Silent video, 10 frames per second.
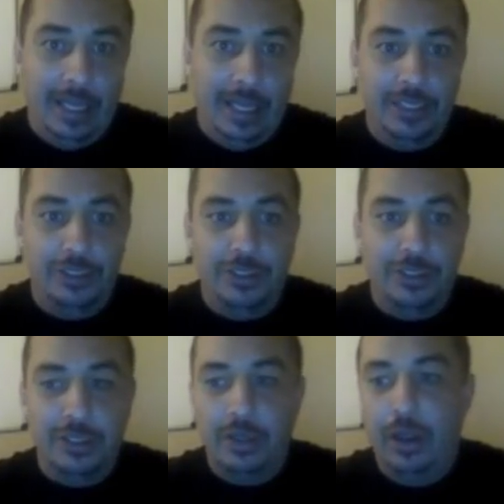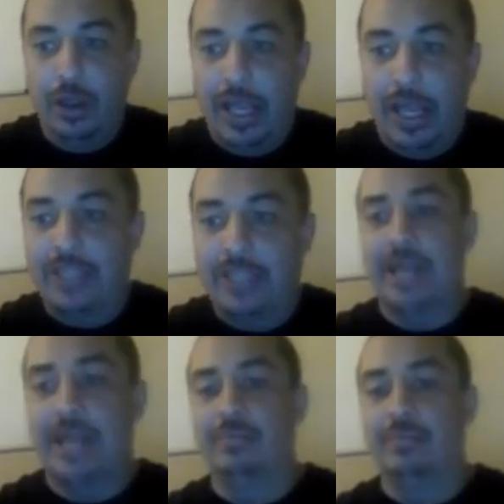is
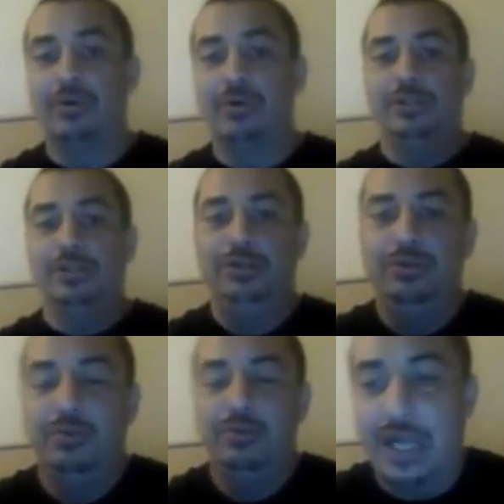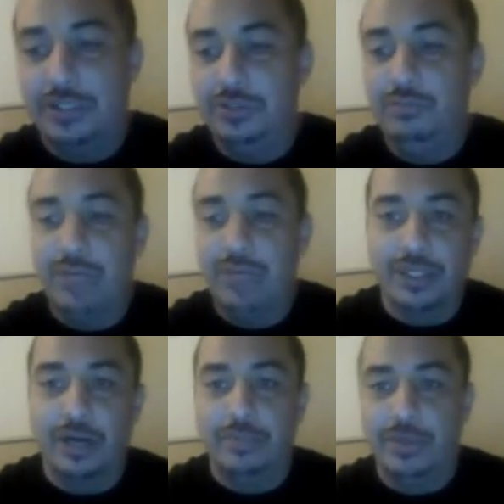inside of your post, you want to
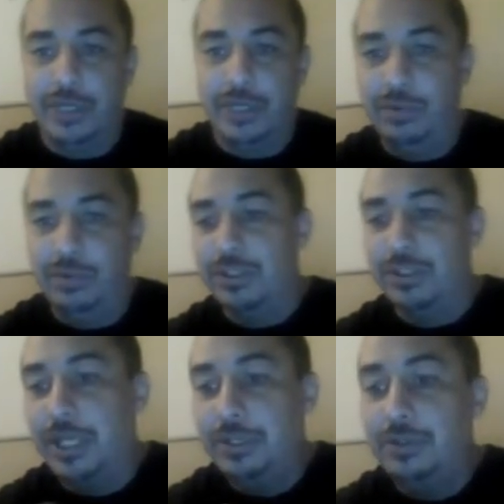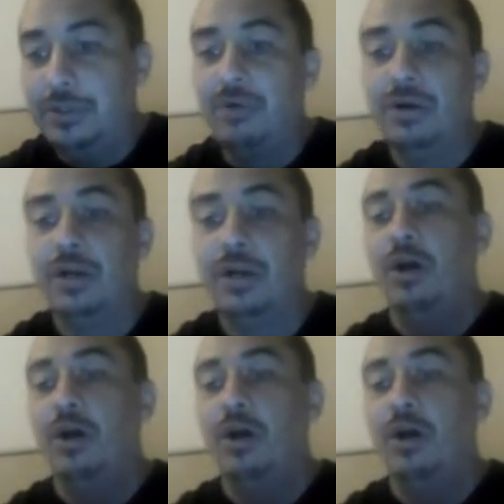mix up your keywords, and you don't